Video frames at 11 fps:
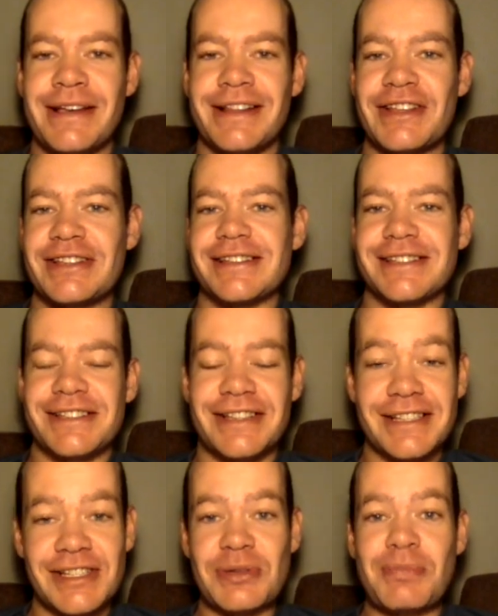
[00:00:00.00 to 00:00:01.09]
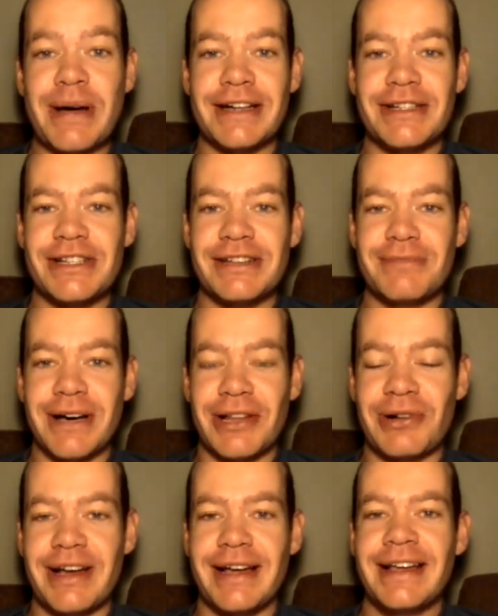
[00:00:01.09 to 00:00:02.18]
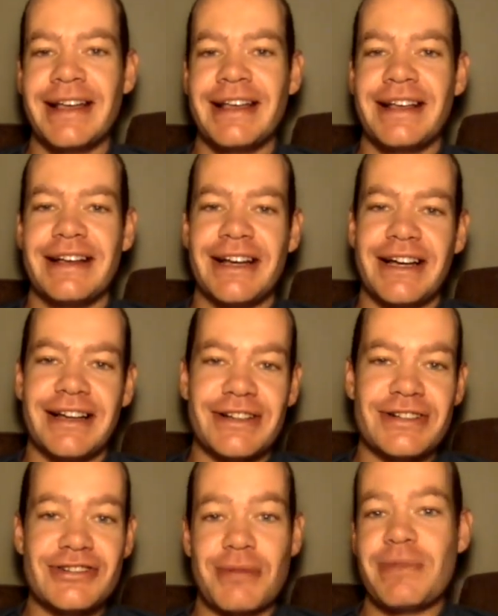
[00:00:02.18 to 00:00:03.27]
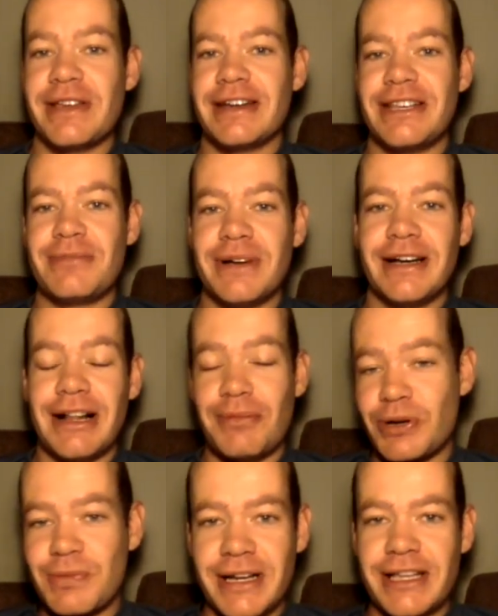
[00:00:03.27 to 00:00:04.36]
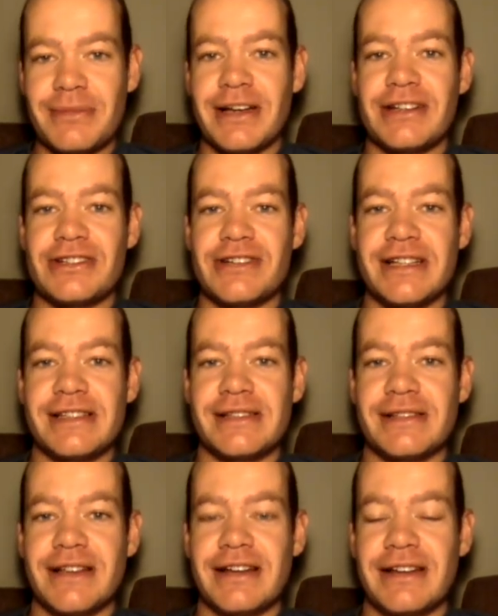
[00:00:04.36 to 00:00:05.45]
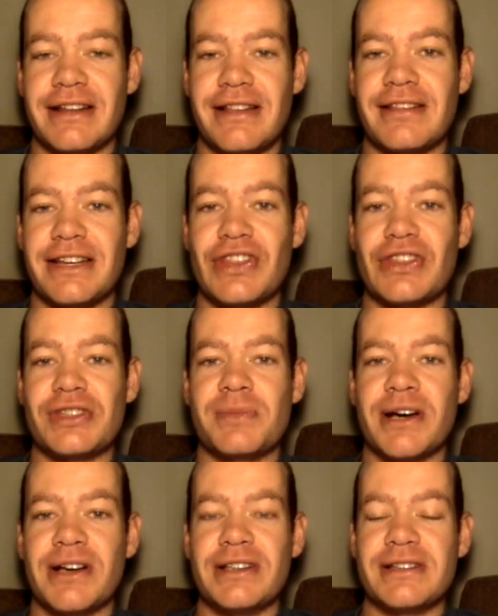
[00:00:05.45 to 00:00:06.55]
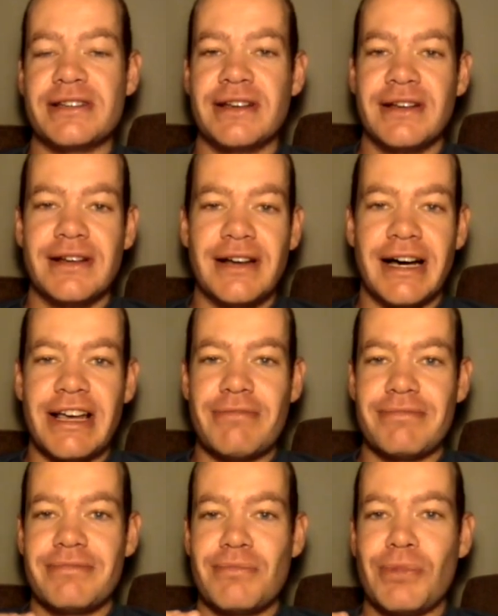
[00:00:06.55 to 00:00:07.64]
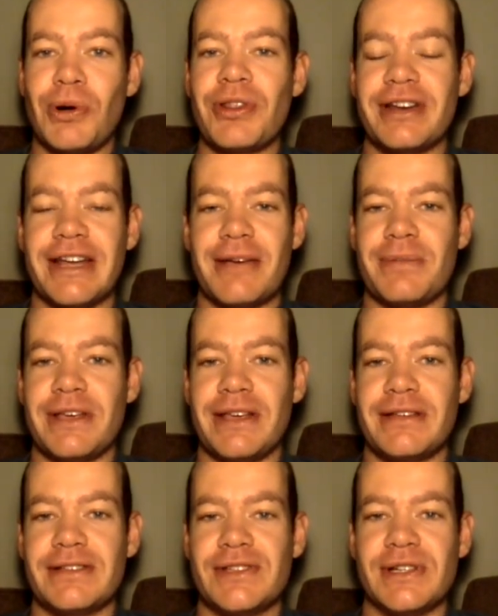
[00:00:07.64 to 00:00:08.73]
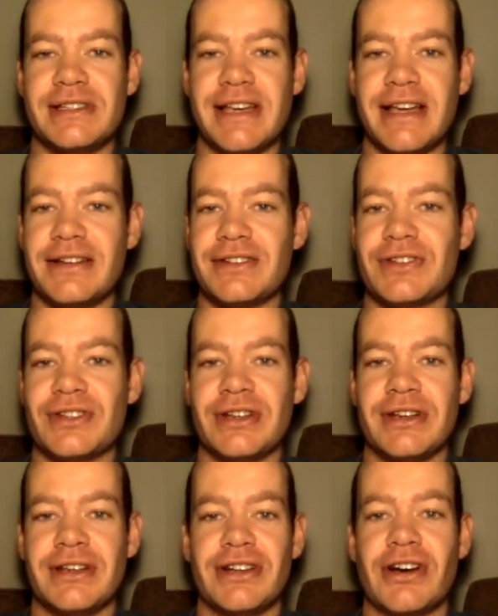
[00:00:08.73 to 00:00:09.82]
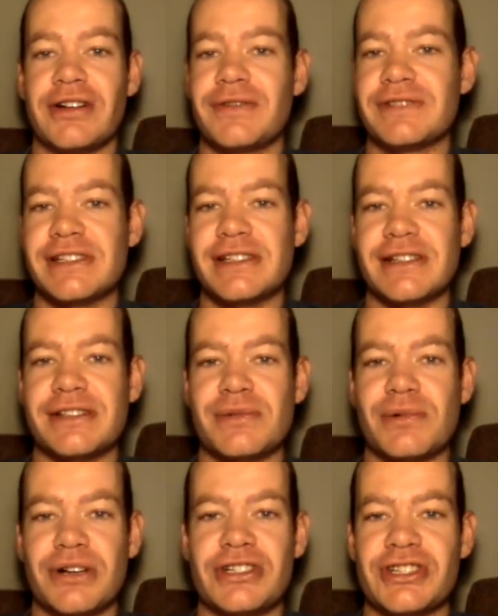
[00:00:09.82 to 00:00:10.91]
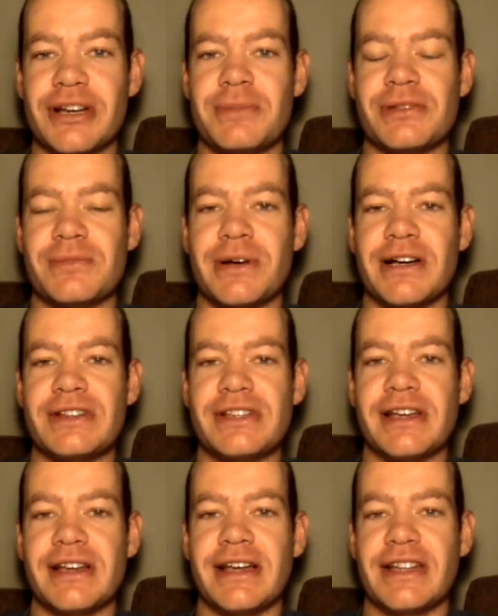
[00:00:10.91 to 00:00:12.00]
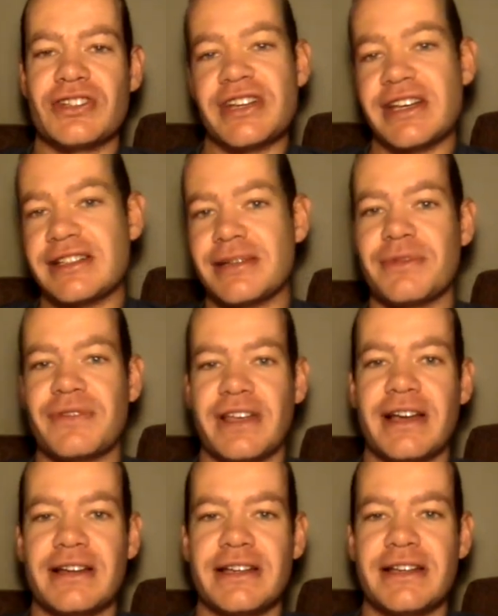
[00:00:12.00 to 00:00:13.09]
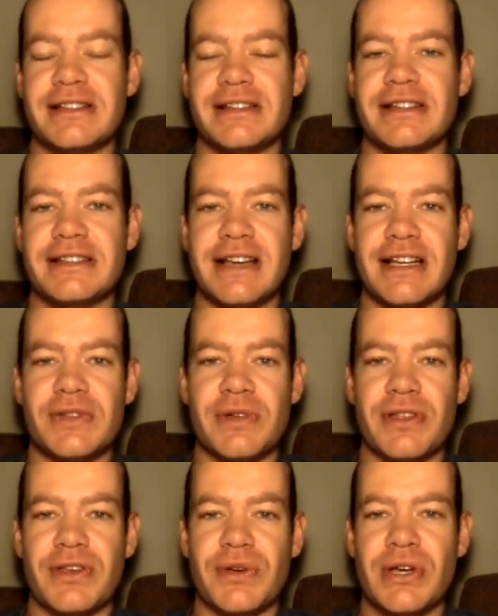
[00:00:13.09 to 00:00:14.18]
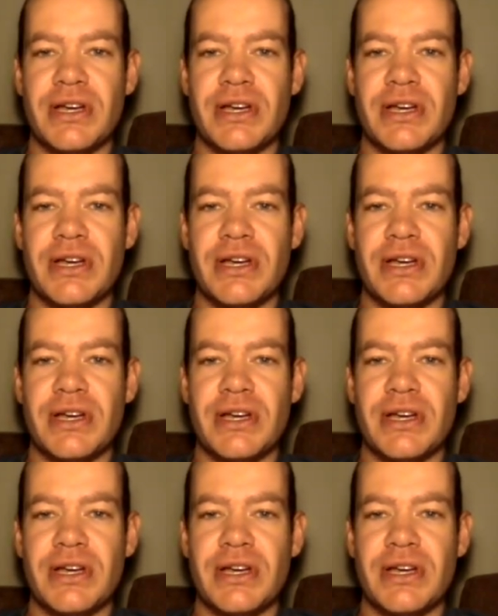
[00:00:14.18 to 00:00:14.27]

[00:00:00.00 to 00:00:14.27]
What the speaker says: this is a punt, by the way. Drop me an email. I'll put my email address underneath it in this post. I am more than happy to attend conferences, workshops, symposia, and share some of the ideas and discuss with you